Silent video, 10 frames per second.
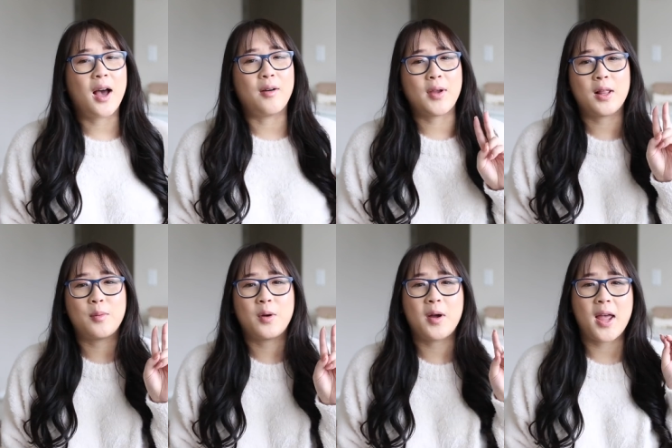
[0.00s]

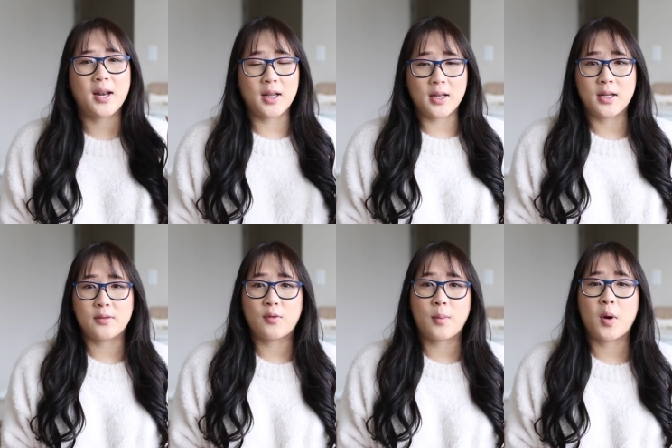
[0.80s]
available and it is
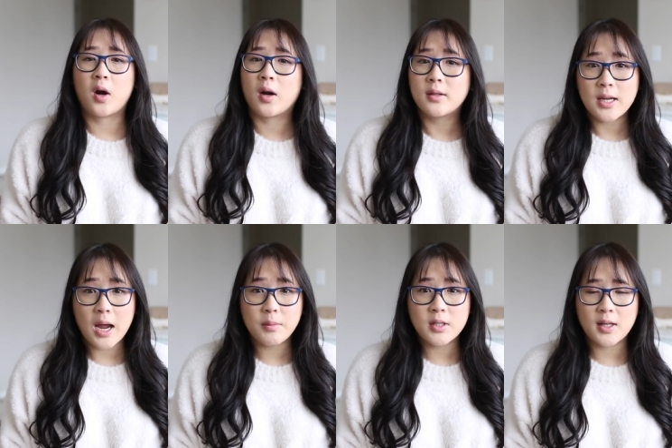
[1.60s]
from our
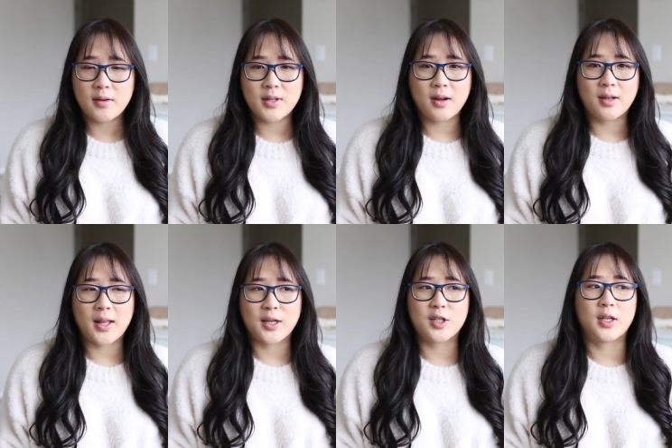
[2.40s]
Timeless Lifestyle
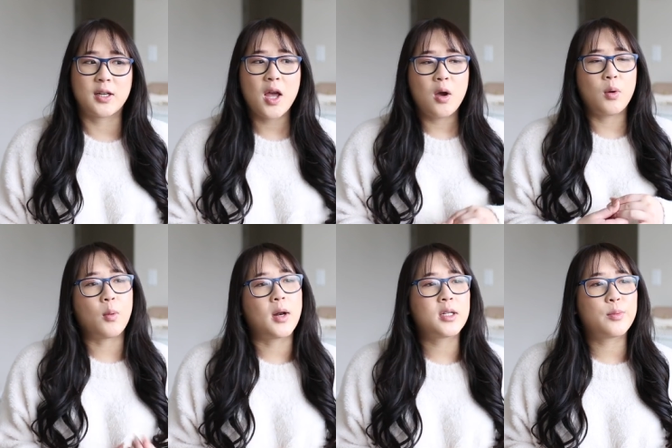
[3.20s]
collection. We
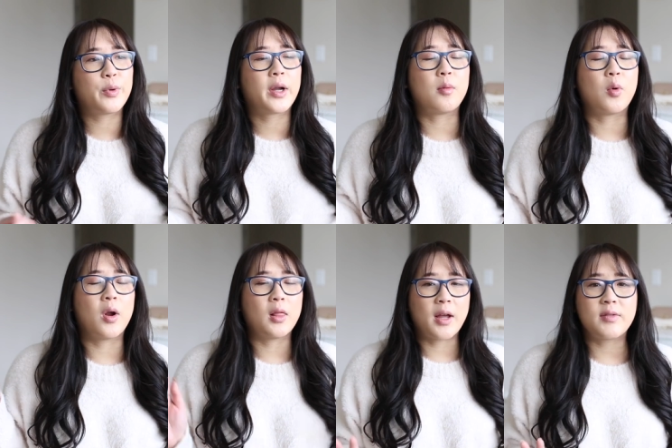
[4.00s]
wanted to bring
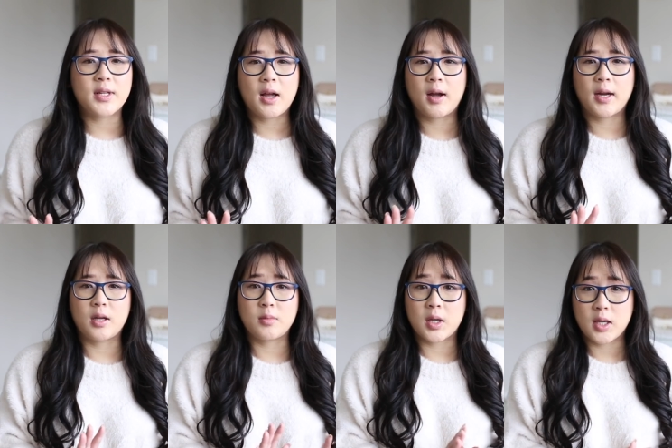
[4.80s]
more lifestyle
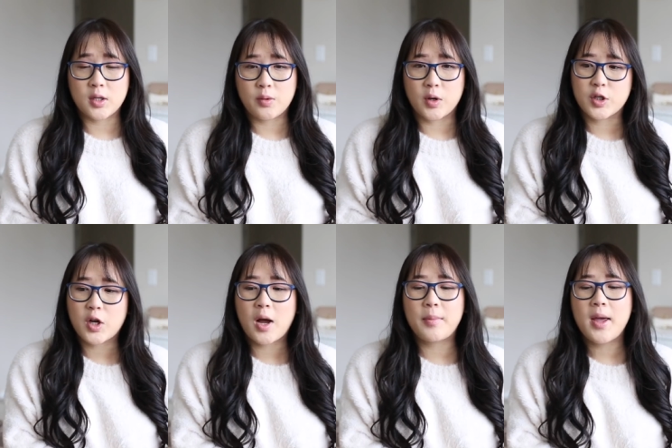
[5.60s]
items into our
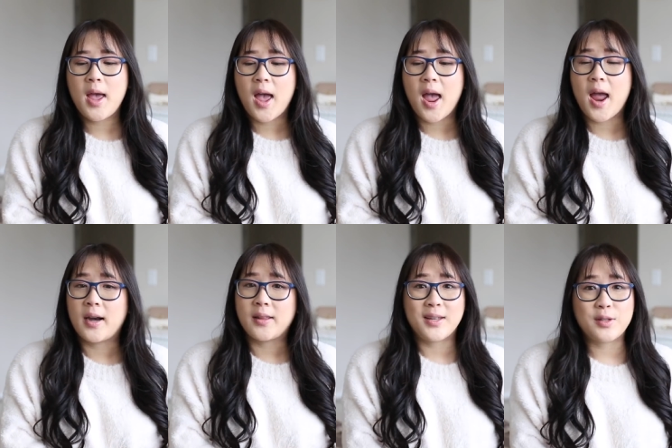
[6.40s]
shop
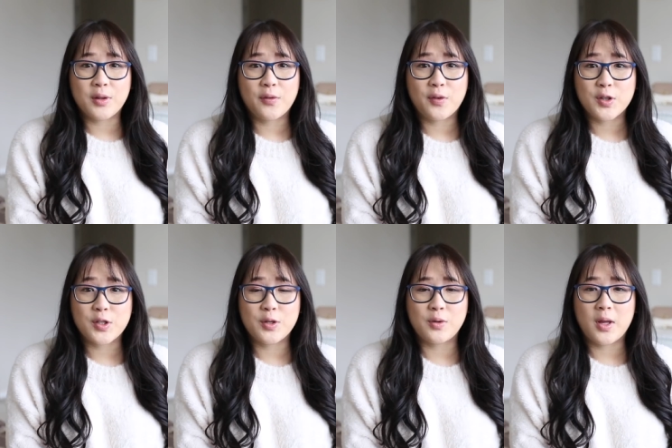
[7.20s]
and these are the
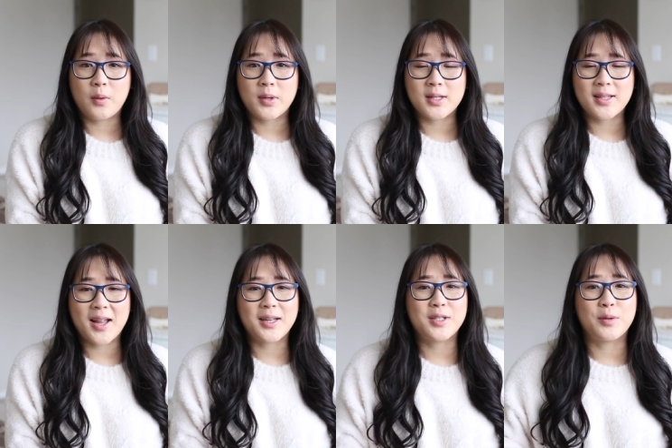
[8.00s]
first two that we
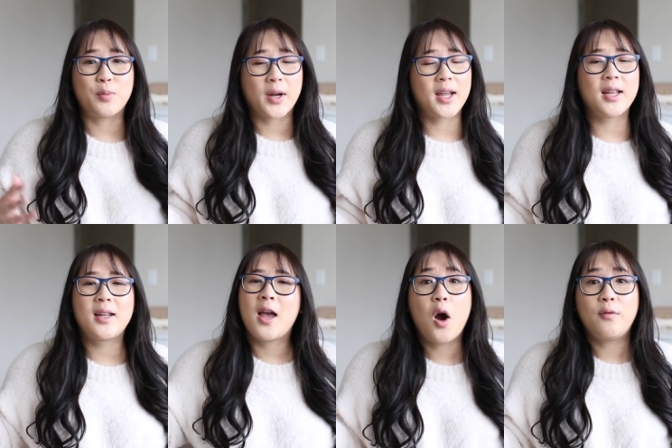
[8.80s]
decided to bring in.
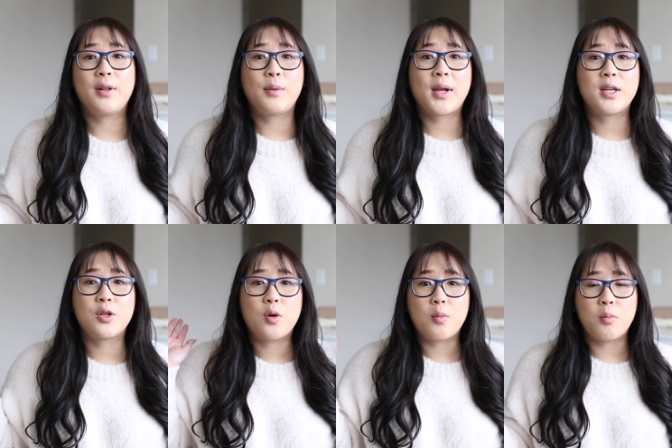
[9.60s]
Hopefully we can
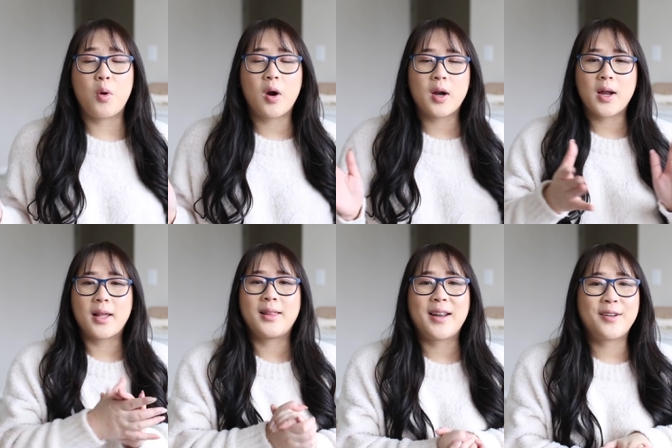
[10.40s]
do more
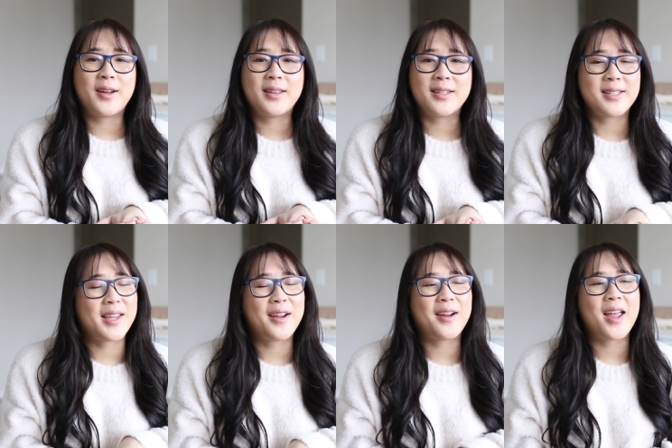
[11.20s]
later in this
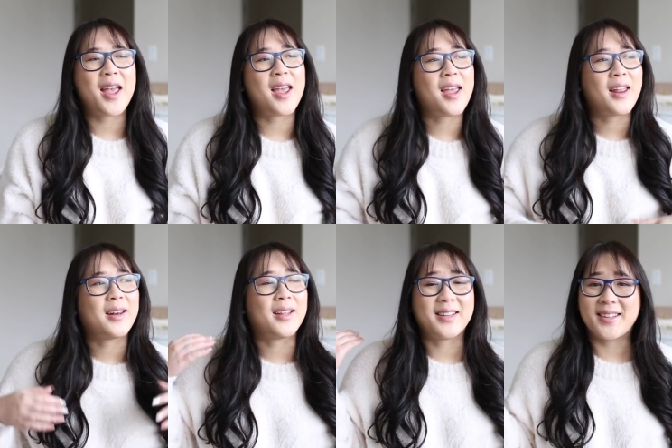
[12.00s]
year
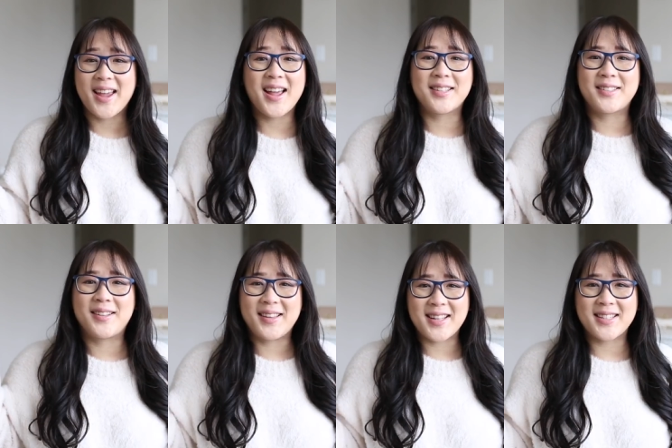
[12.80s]
and yeah, so
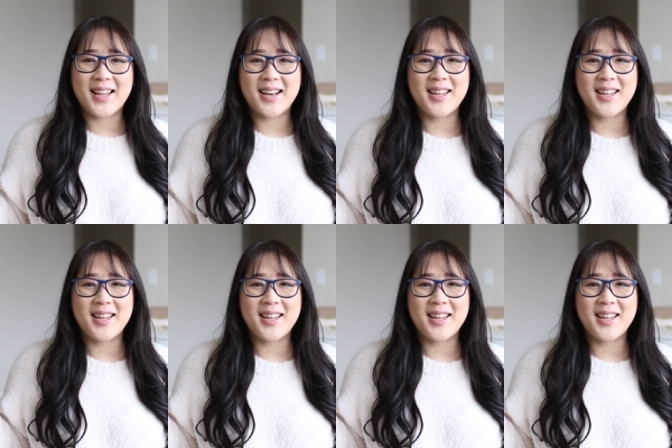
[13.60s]
let's get